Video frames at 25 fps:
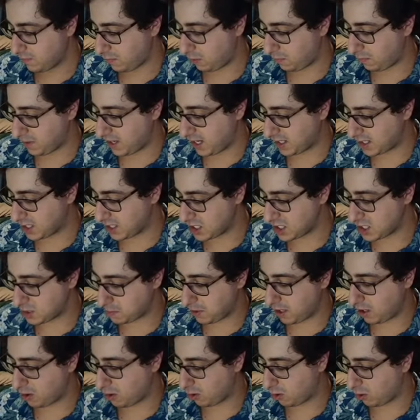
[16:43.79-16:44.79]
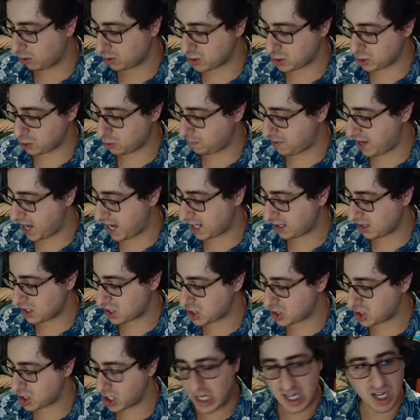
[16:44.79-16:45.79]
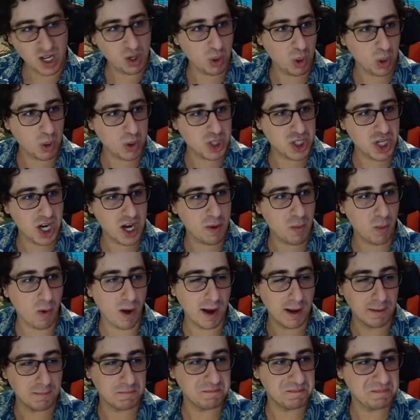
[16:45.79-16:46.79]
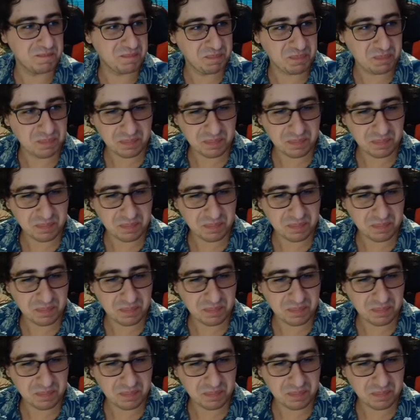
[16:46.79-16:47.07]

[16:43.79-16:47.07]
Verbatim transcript: Mantis, Spiro, Zubat, the shitty crochet one.